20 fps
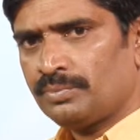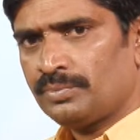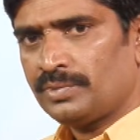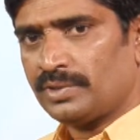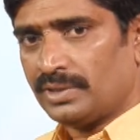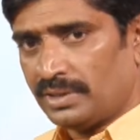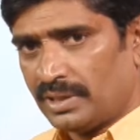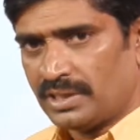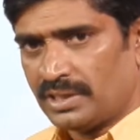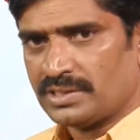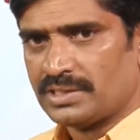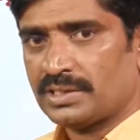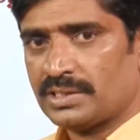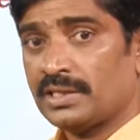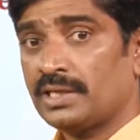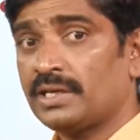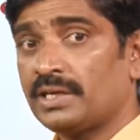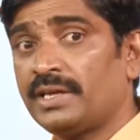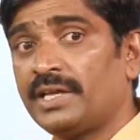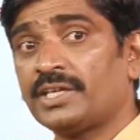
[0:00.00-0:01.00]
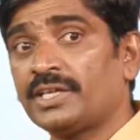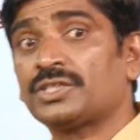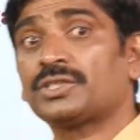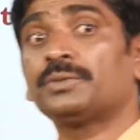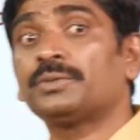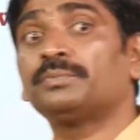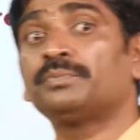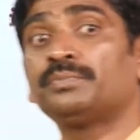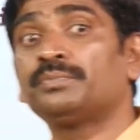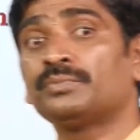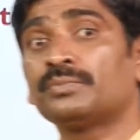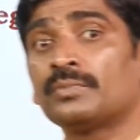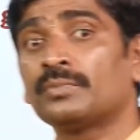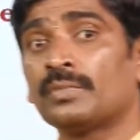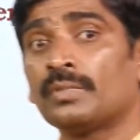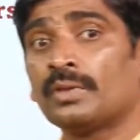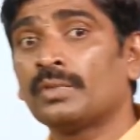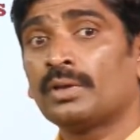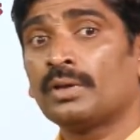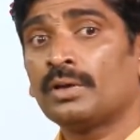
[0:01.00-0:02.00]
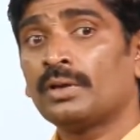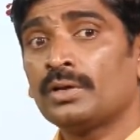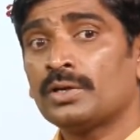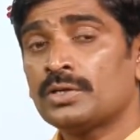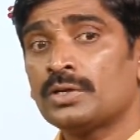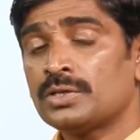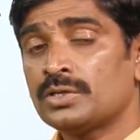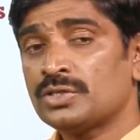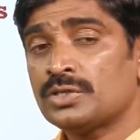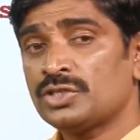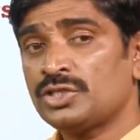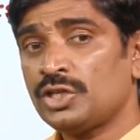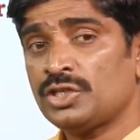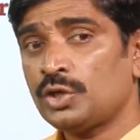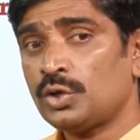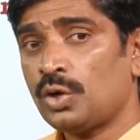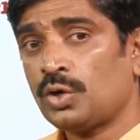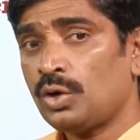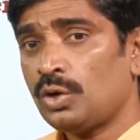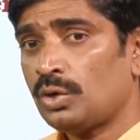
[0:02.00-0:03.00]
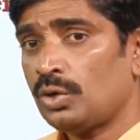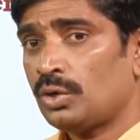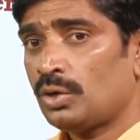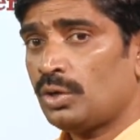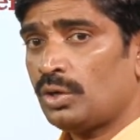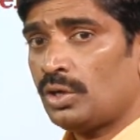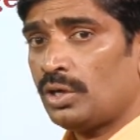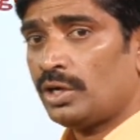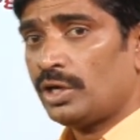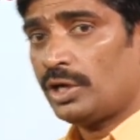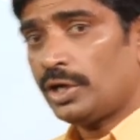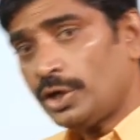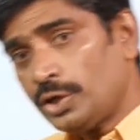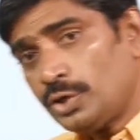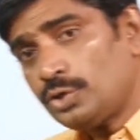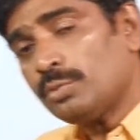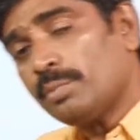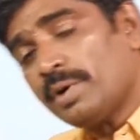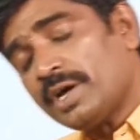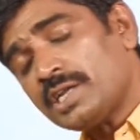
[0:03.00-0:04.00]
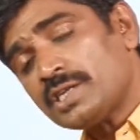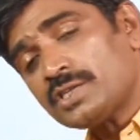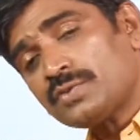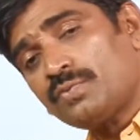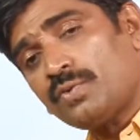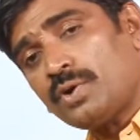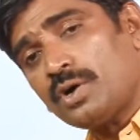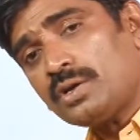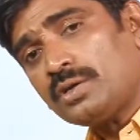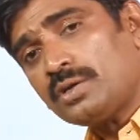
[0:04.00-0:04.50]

Yes. Next, 0 into minus 4